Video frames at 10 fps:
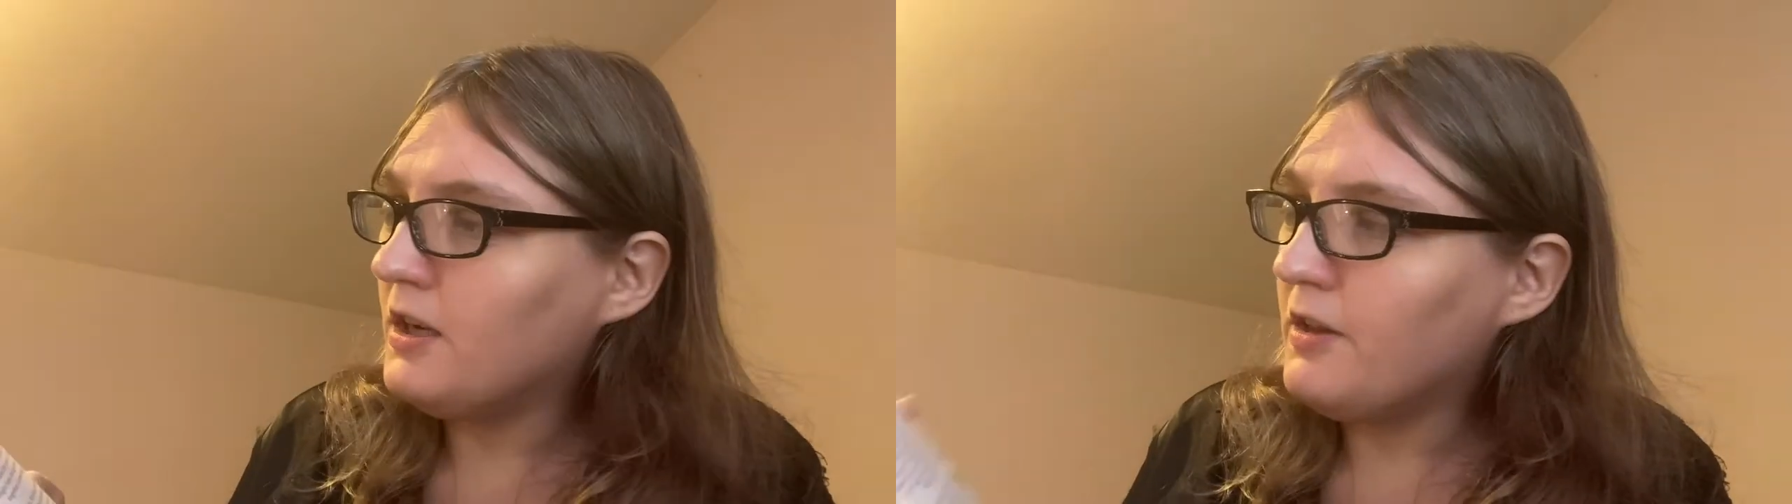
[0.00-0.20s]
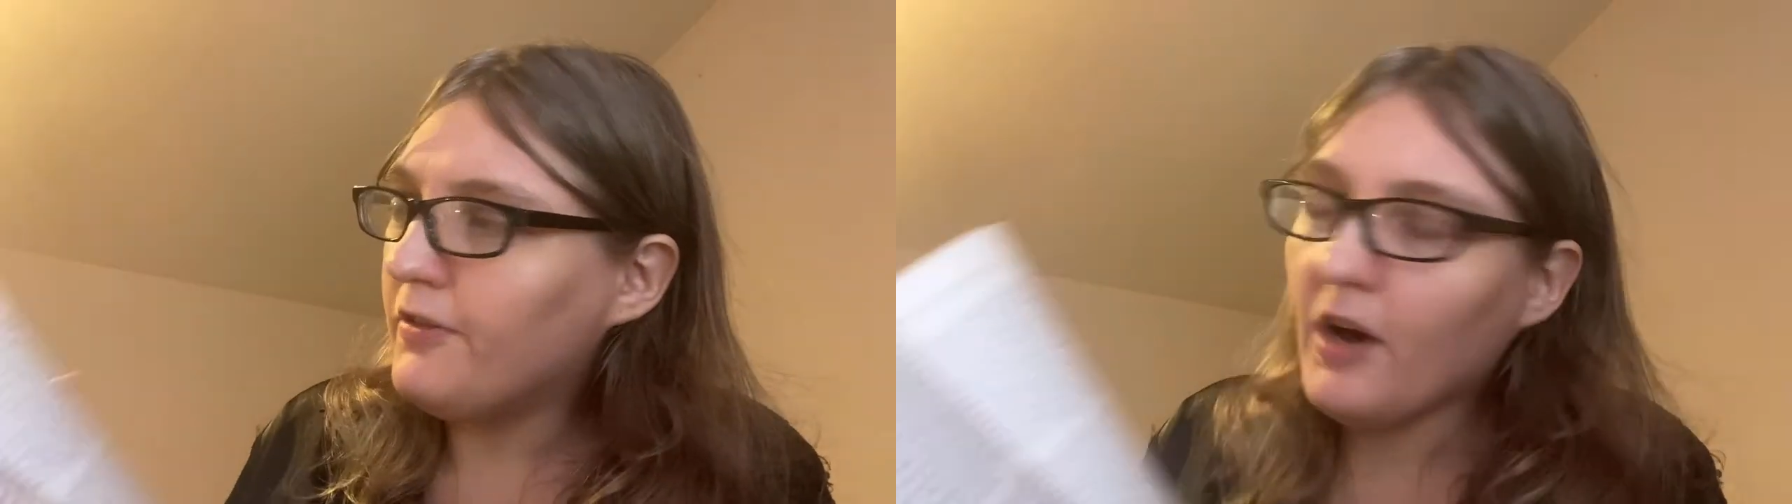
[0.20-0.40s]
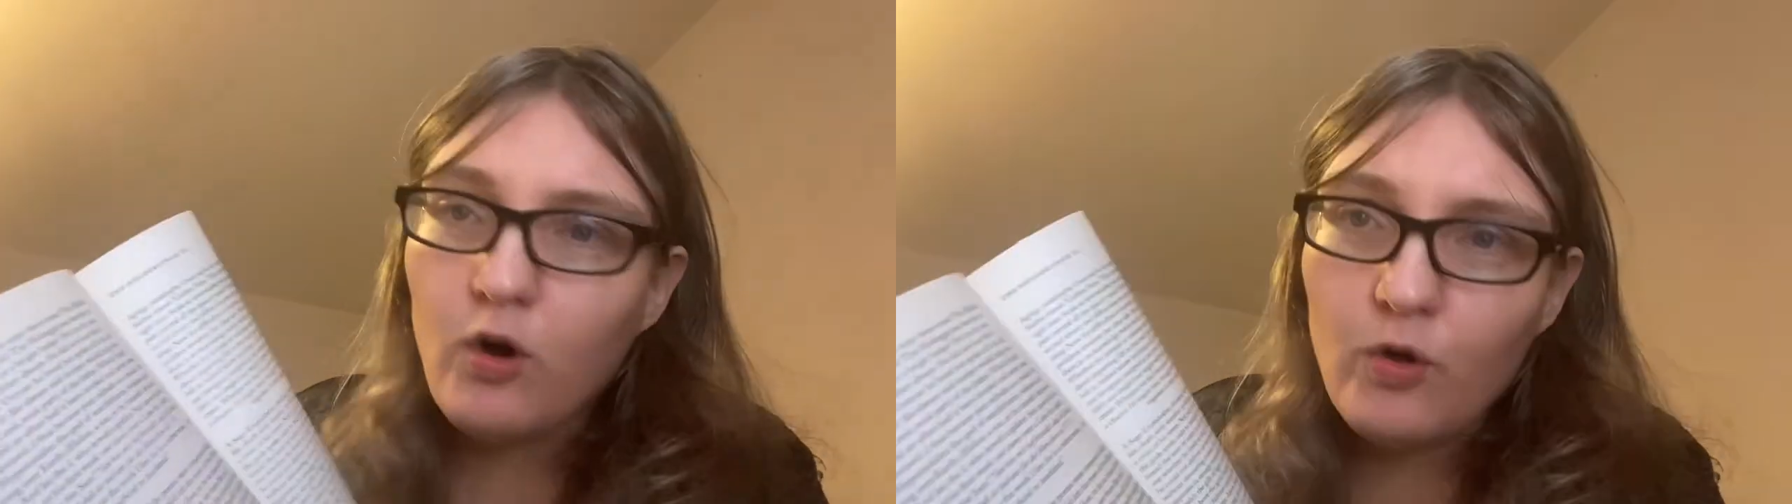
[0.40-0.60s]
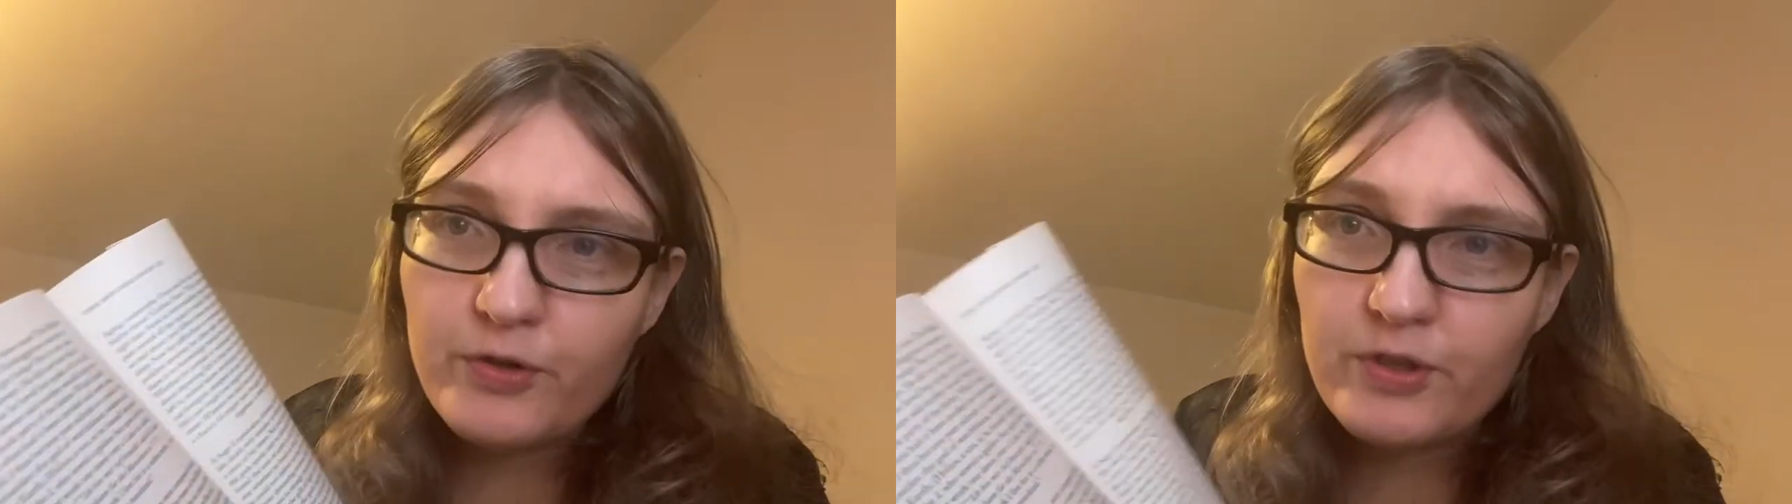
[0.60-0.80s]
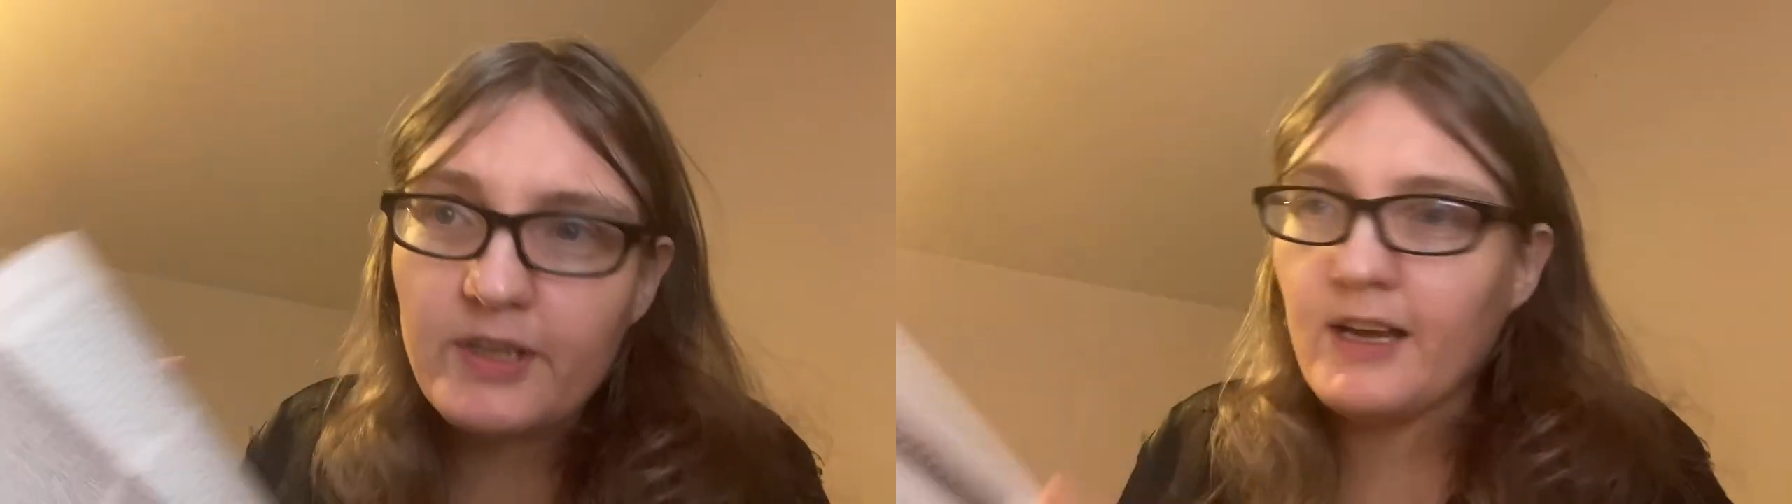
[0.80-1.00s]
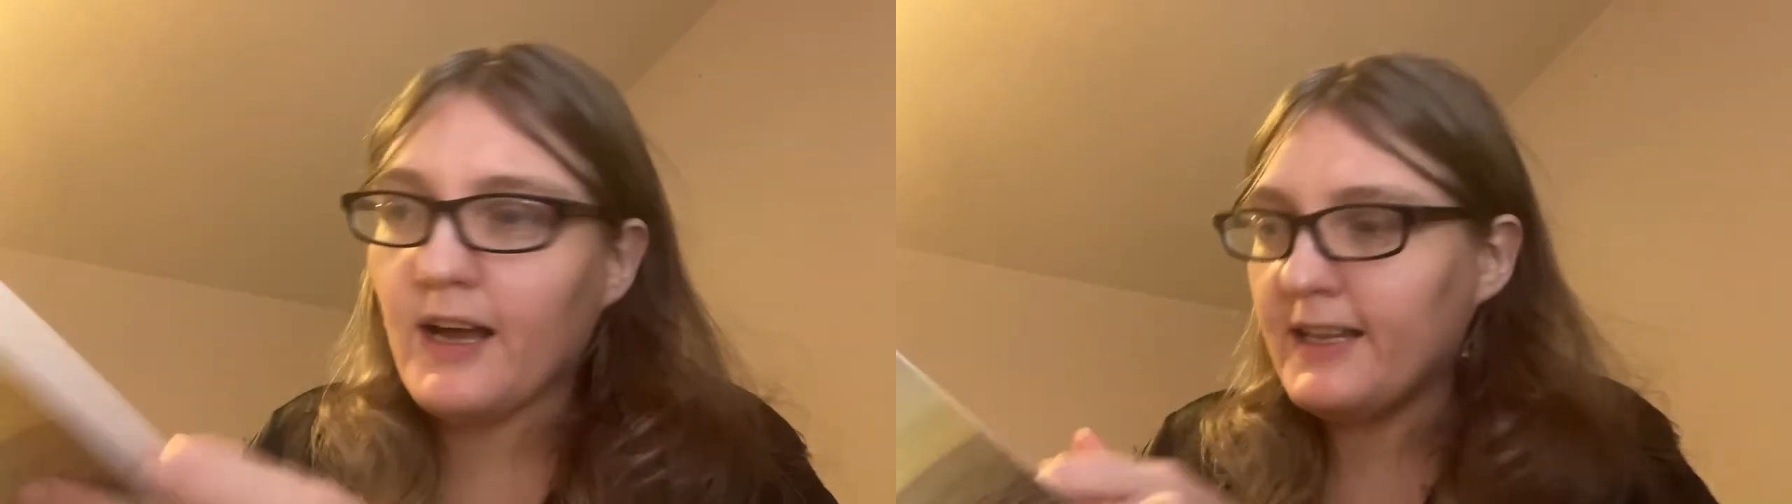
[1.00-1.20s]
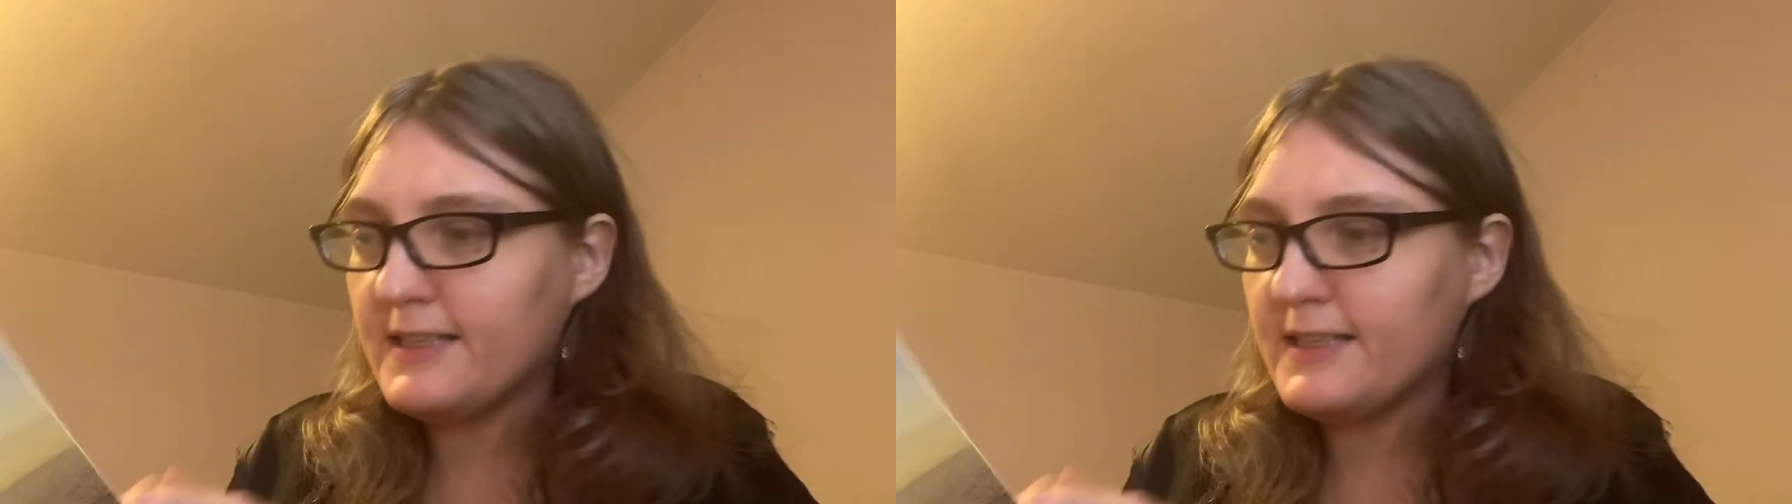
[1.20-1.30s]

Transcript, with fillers: the Hölderliniae.